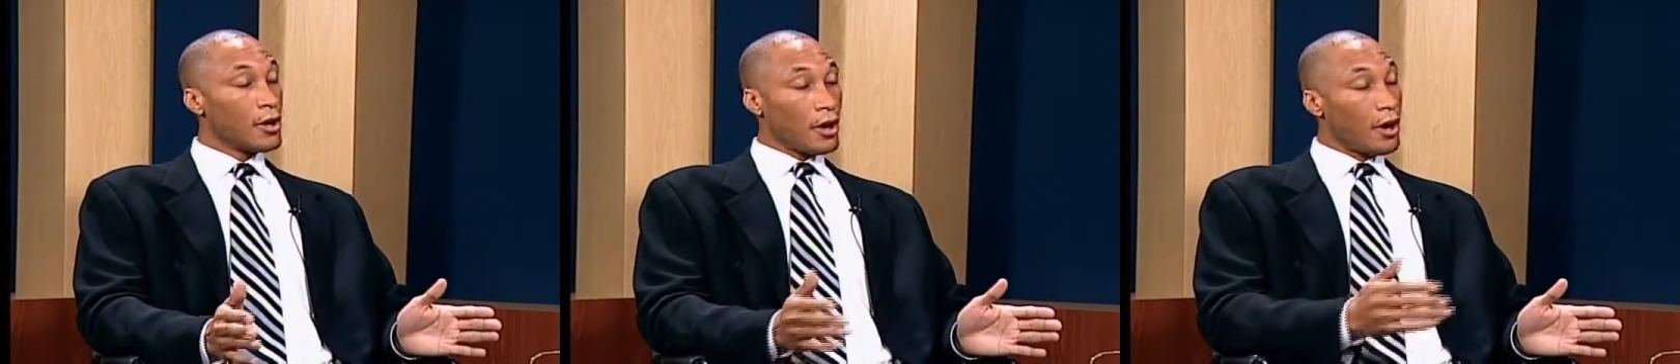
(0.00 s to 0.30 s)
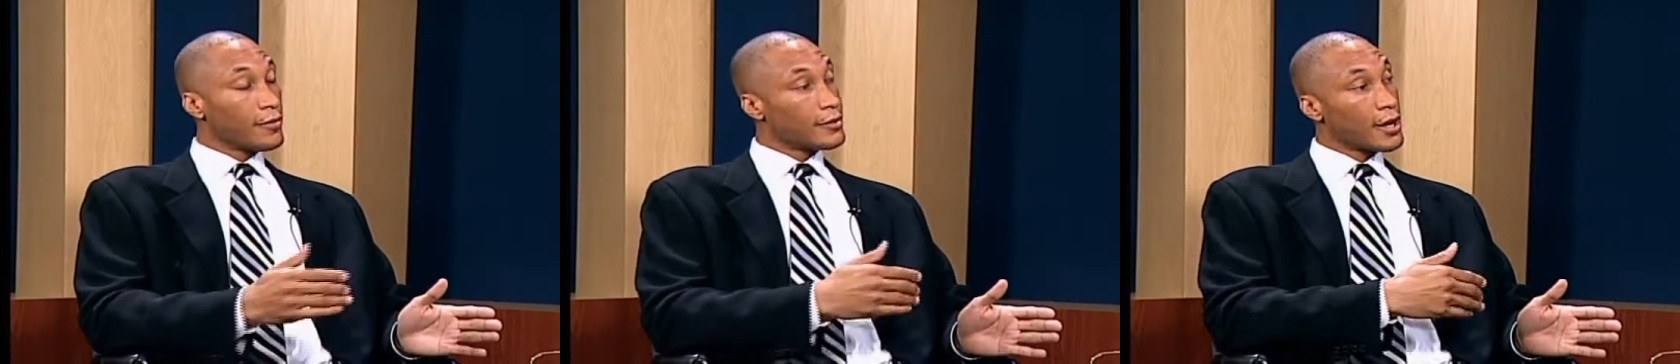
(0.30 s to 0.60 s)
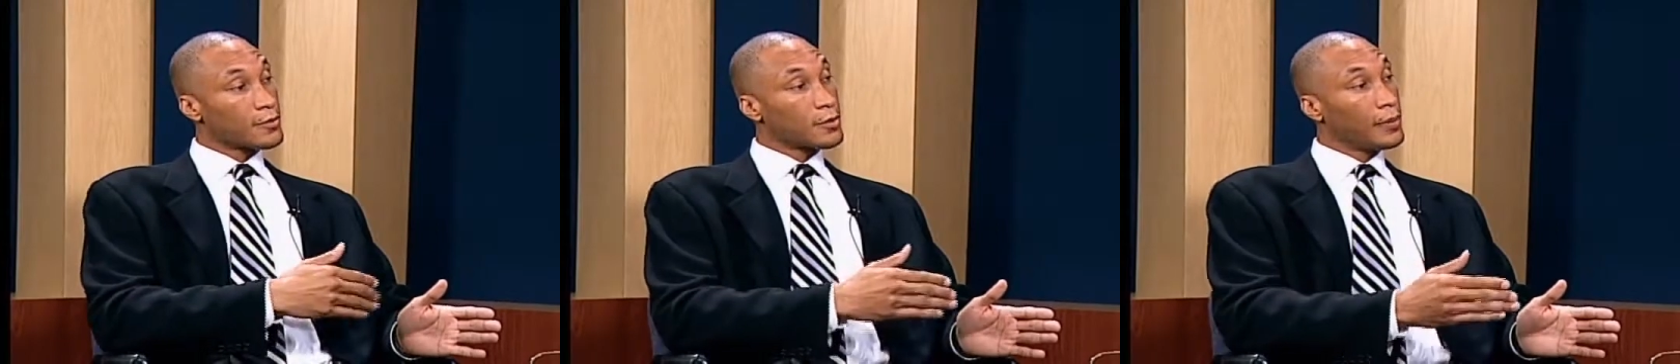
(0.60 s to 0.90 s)

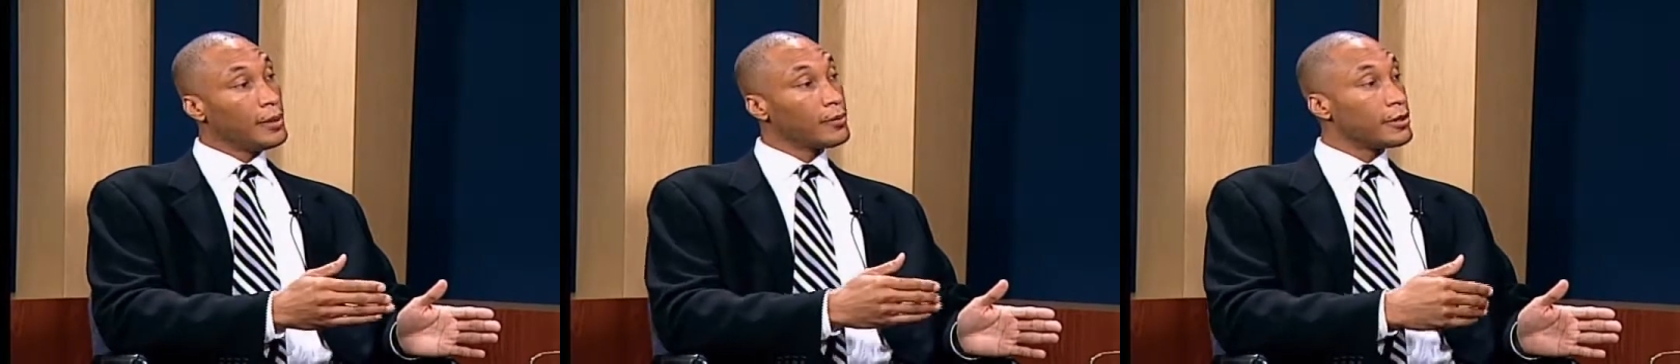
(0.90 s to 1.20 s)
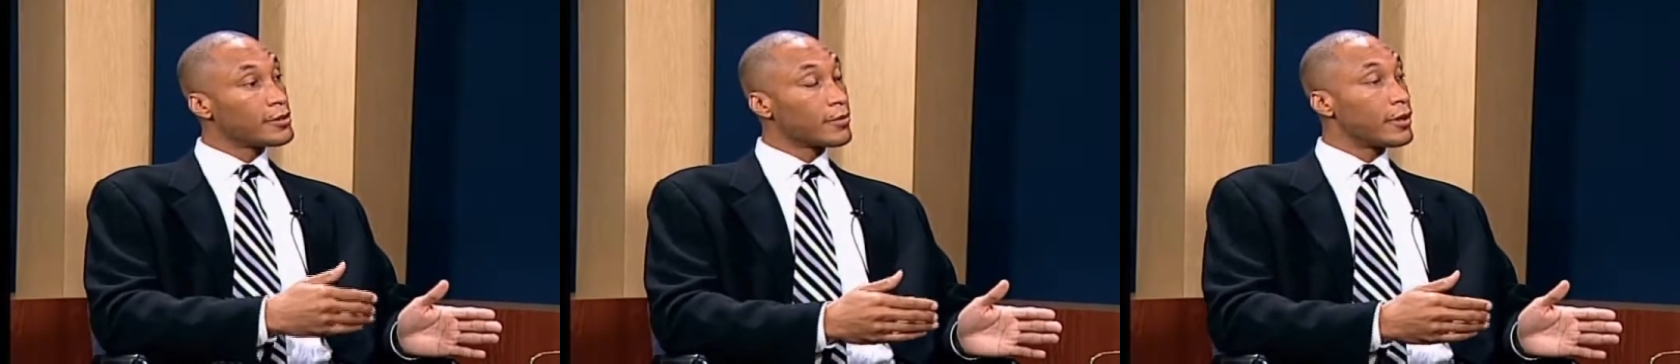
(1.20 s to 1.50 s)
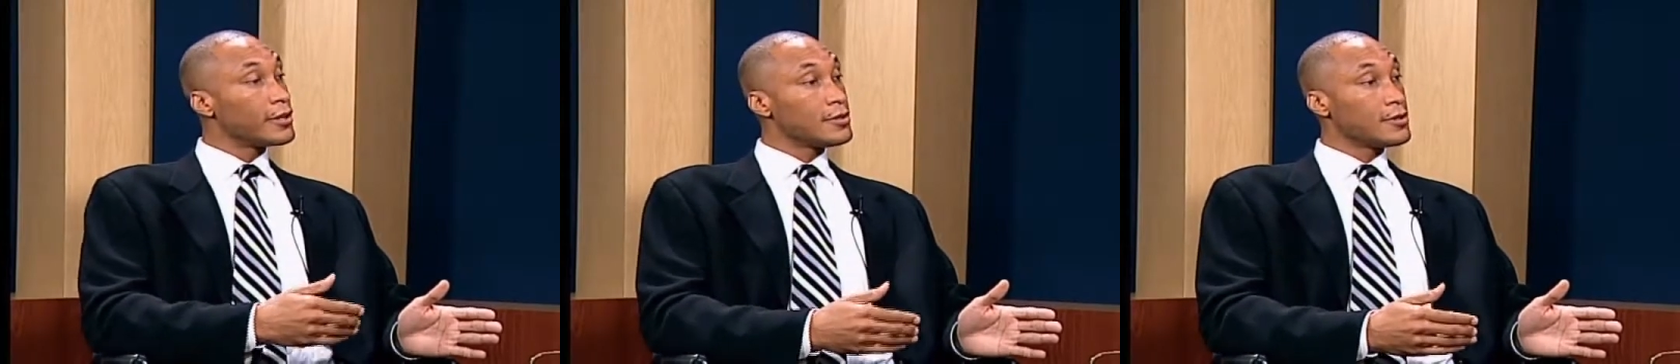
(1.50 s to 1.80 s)
Oftentimes when people enter
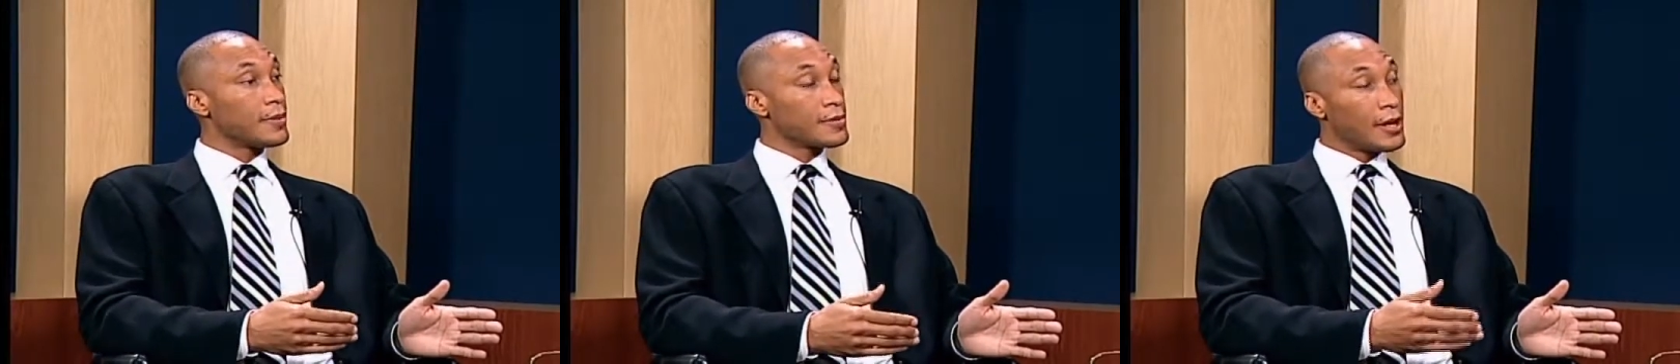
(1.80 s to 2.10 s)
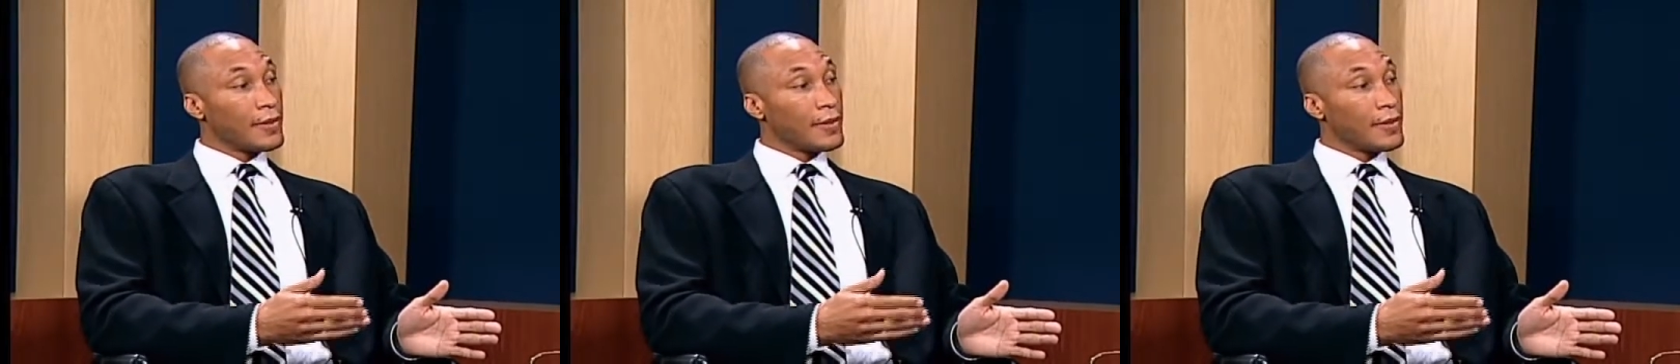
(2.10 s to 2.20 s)
relationships,